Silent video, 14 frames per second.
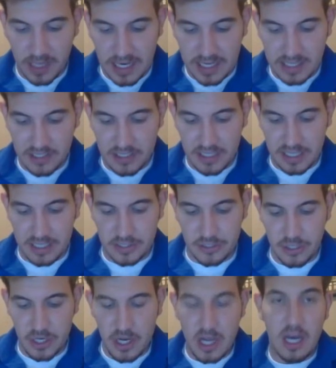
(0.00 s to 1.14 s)
planning
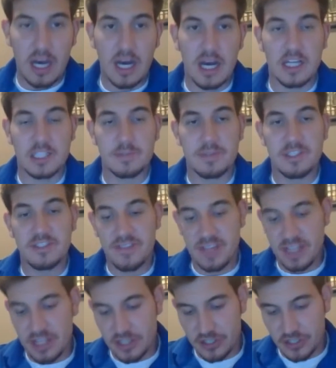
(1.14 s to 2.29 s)
stage,
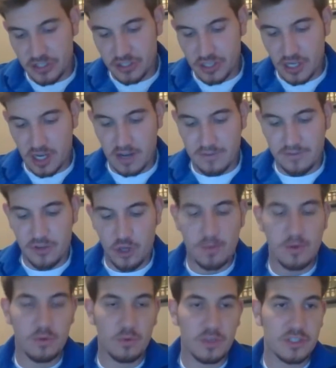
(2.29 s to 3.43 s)
specifications of
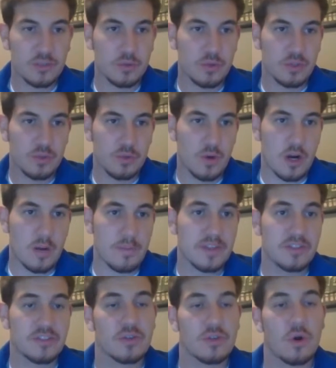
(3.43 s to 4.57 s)
human resource
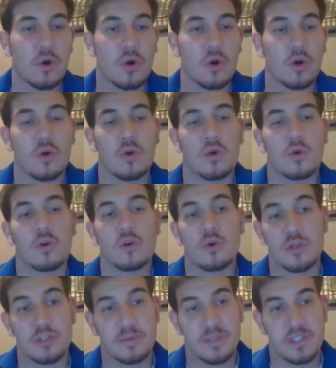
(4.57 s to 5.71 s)
requirements are
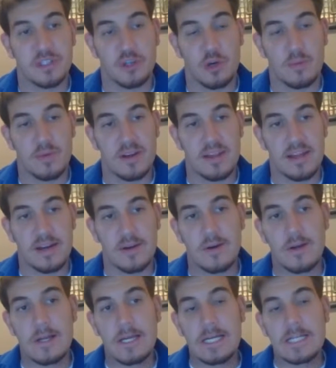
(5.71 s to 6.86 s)
going to be determined there.
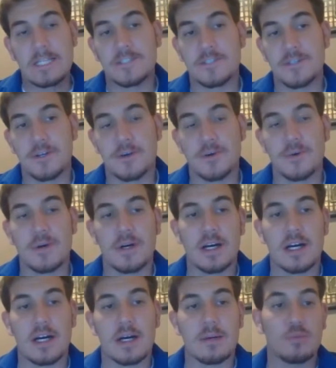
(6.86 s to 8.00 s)
So
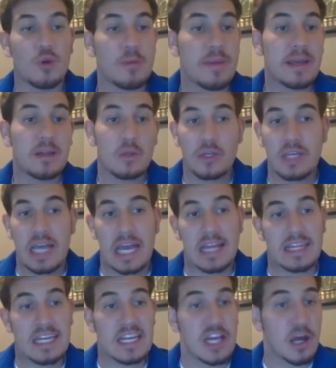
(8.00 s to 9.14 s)
we may look at
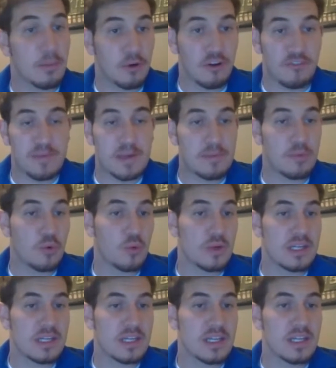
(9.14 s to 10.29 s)
the number of people
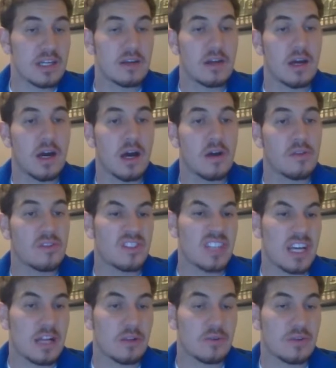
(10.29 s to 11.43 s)
we need, the
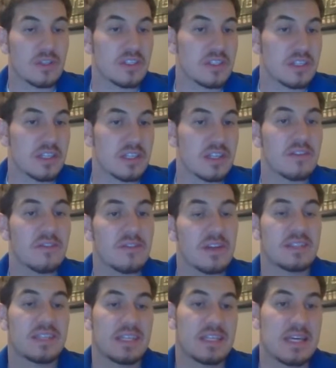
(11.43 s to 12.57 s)
salaries needed, and
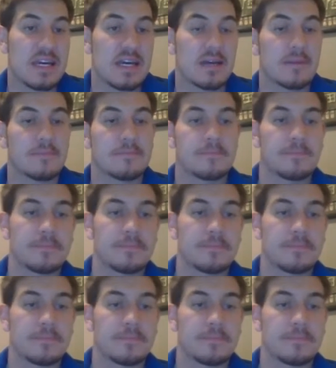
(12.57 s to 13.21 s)
things like that.